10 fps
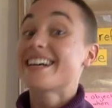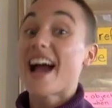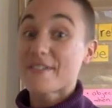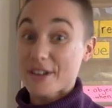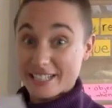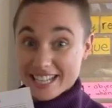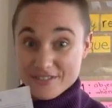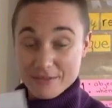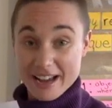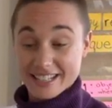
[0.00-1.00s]
I'm going to give
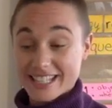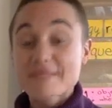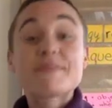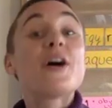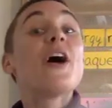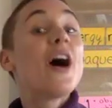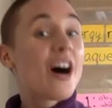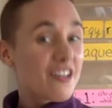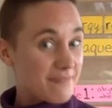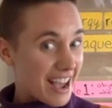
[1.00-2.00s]
you my example
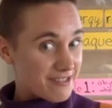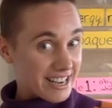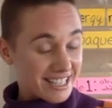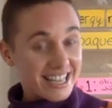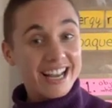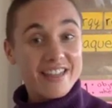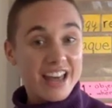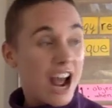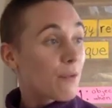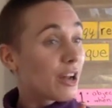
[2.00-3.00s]
of my reasoning, and then
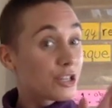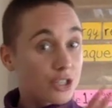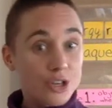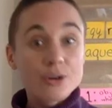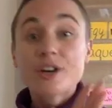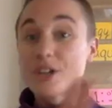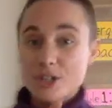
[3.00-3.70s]
I want you to